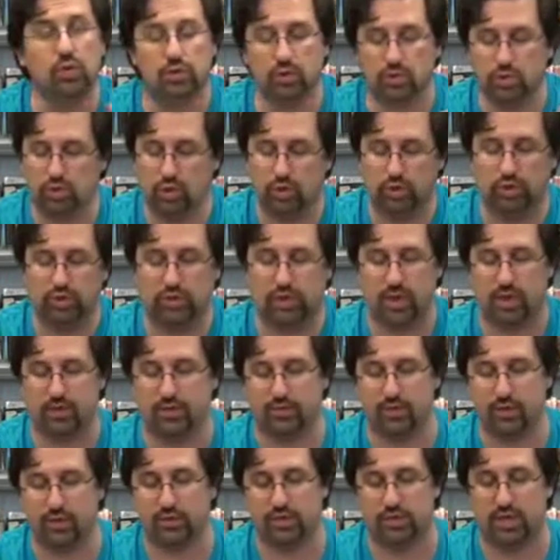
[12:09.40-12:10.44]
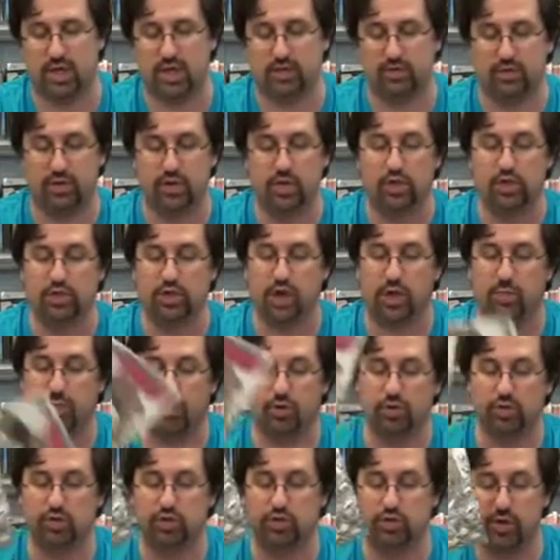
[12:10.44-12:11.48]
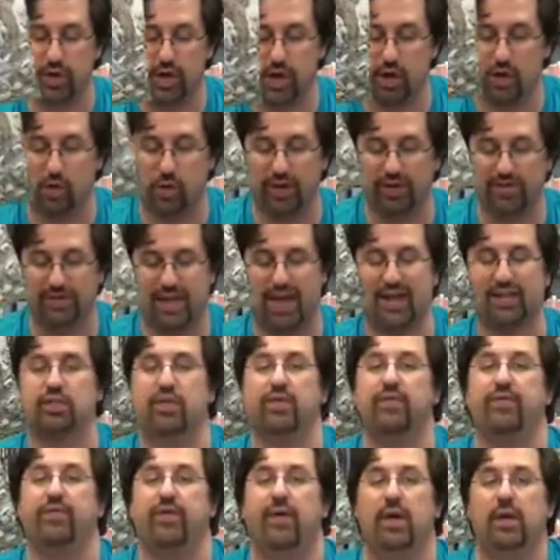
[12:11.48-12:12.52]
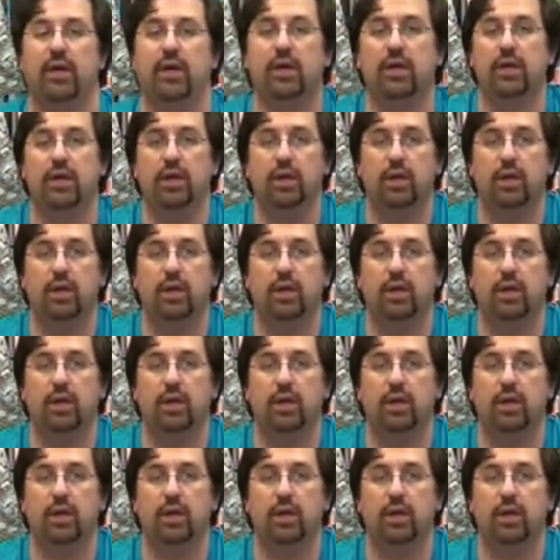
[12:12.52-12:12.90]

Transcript: Good stuff, good stuff. John Byrne's Trio is actually fun.